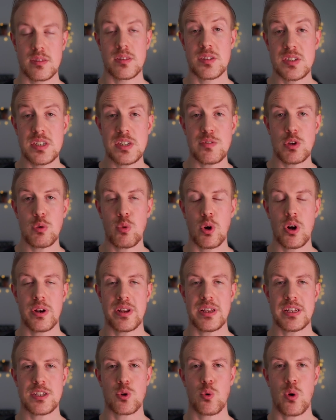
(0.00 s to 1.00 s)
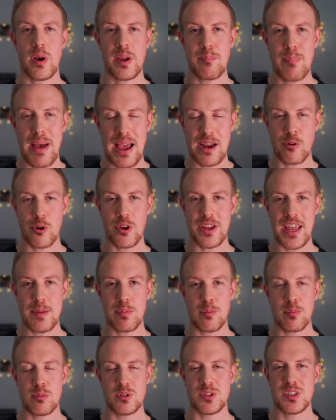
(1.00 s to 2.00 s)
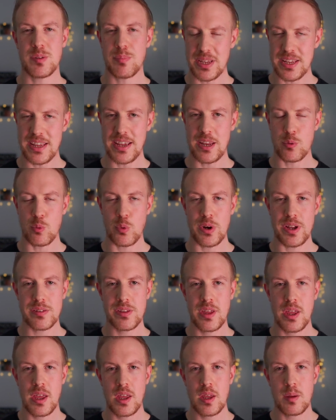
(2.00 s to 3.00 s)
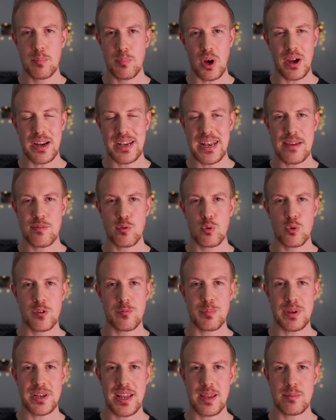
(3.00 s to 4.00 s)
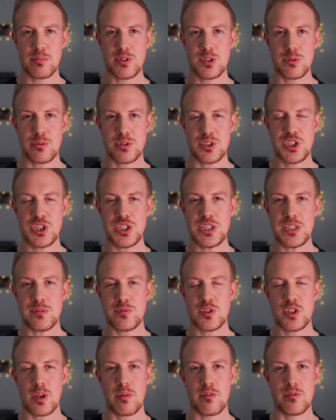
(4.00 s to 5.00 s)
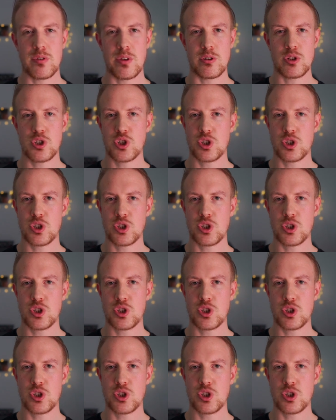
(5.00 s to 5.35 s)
The ZV-1 is quite macro capable to begin with, but I never would have been able to achieve some of those